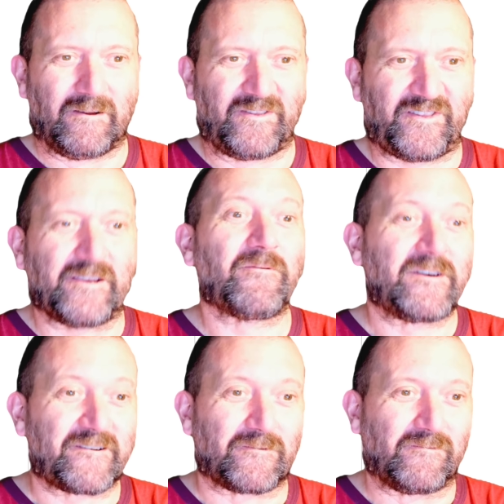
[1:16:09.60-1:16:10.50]

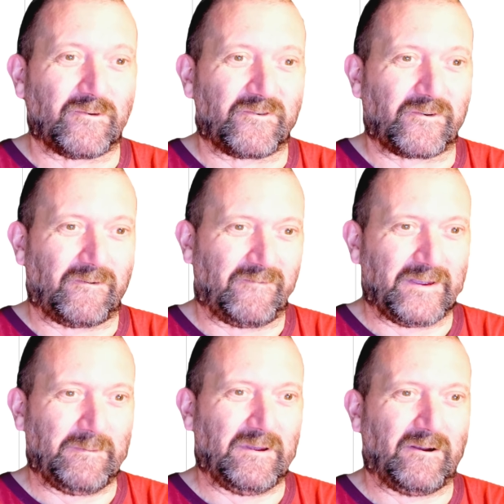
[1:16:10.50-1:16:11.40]
sequential version,
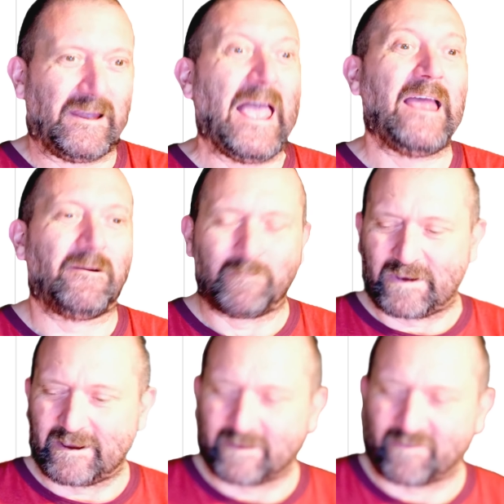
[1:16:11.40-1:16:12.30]
the
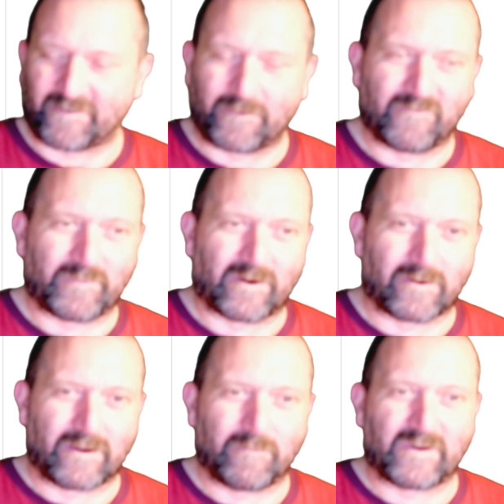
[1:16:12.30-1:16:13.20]
lapply instead of
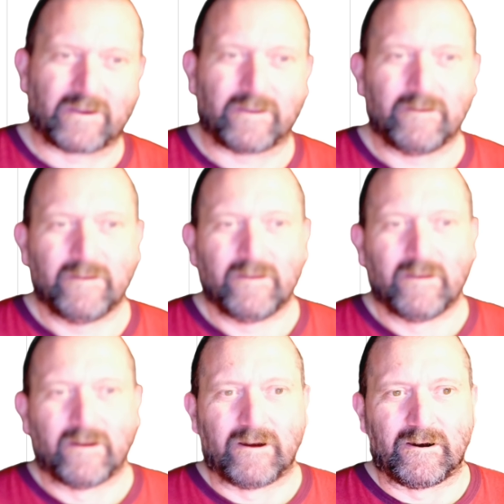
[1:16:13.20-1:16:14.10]
parallel apply.
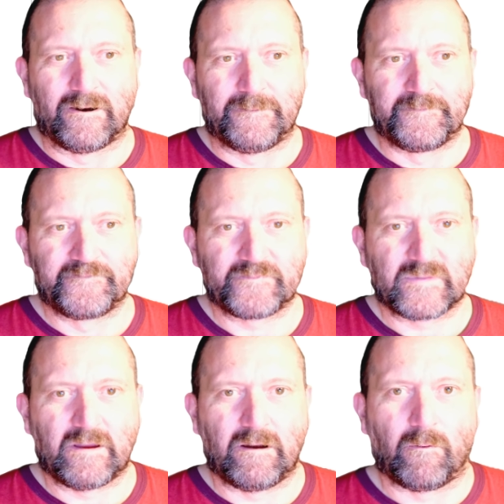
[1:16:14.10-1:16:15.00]
A
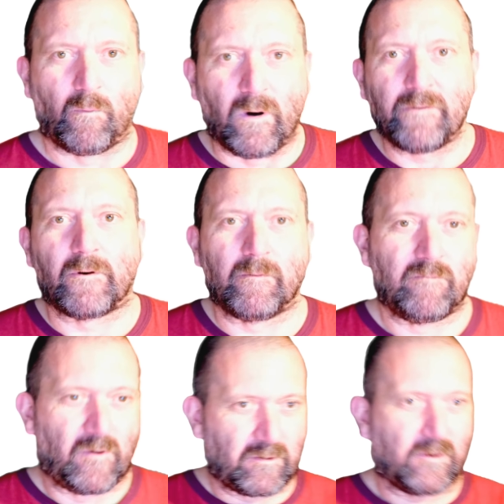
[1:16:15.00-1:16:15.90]

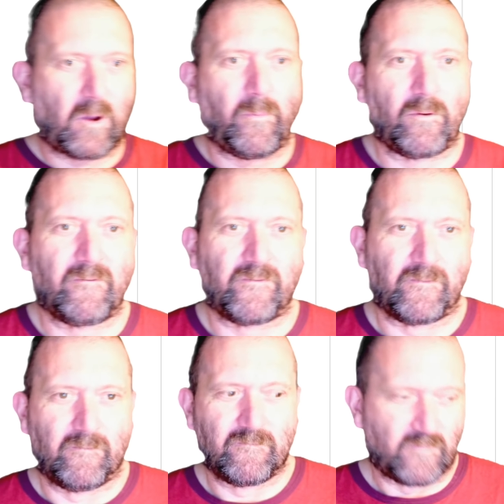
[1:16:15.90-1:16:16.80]
couple of
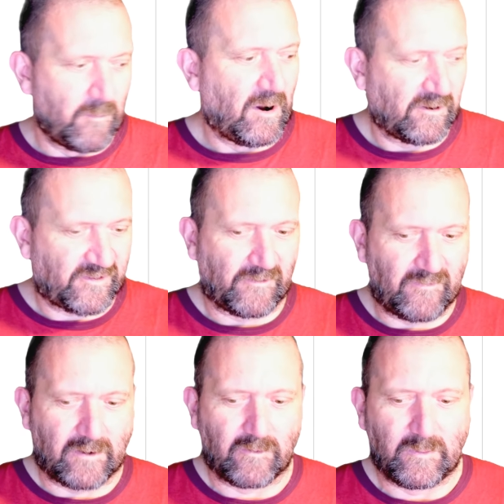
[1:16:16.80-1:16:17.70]
remarks, and
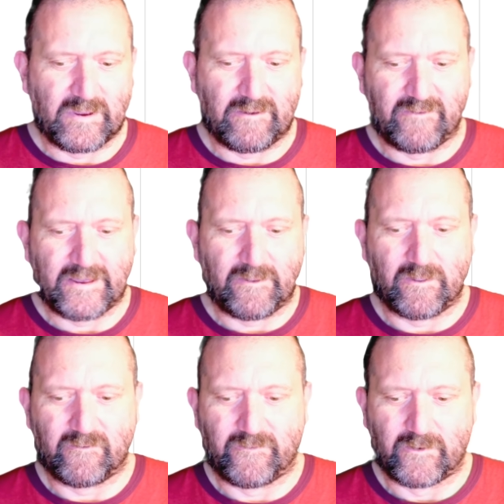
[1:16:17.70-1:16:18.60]
that will be the
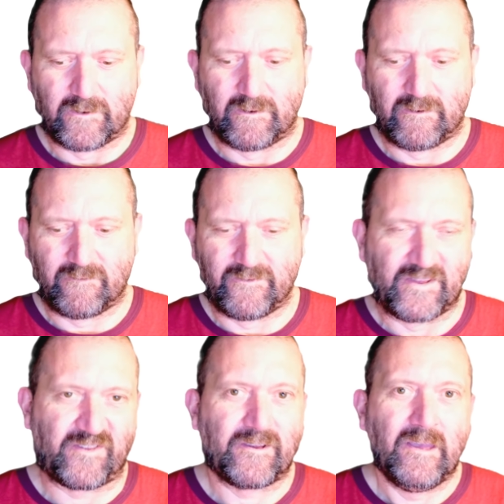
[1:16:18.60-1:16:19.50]
end of
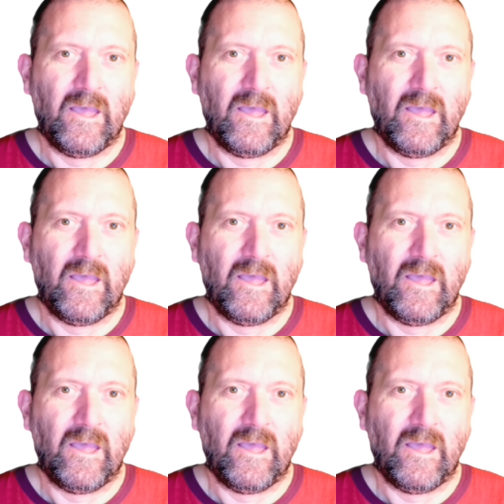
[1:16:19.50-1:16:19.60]
this.